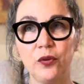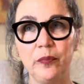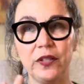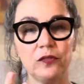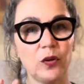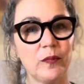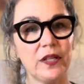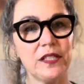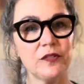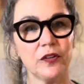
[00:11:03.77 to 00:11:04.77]
be so
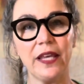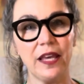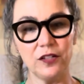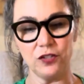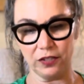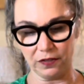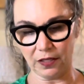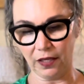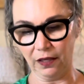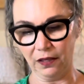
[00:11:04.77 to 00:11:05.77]
many different gauges.
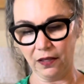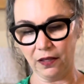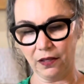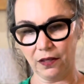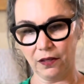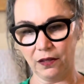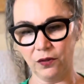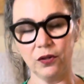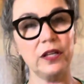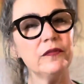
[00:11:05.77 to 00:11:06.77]
Like you
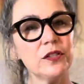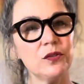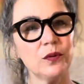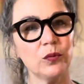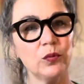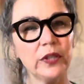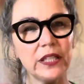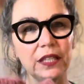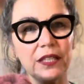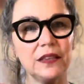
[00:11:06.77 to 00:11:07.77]
could even do a
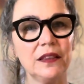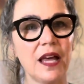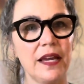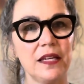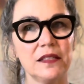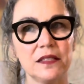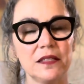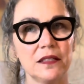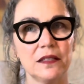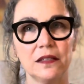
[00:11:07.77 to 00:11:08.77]
really light
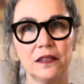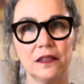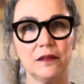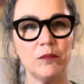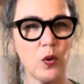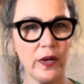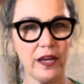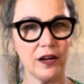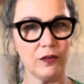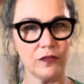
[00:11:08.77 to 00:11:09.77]

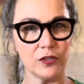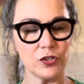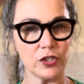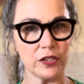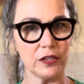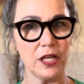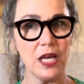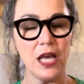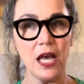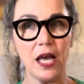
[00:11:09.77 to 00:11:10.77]
mohair version.
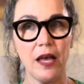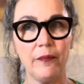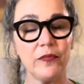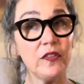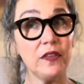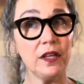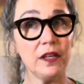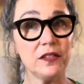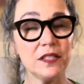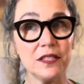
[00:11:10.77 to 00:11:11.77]
The
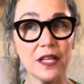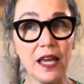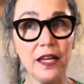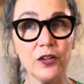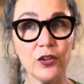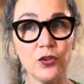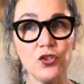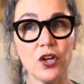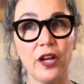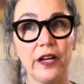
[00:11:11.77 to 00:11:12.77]
designer,
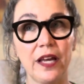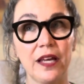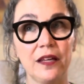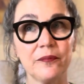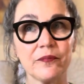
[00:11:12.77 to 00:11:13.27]
Jonna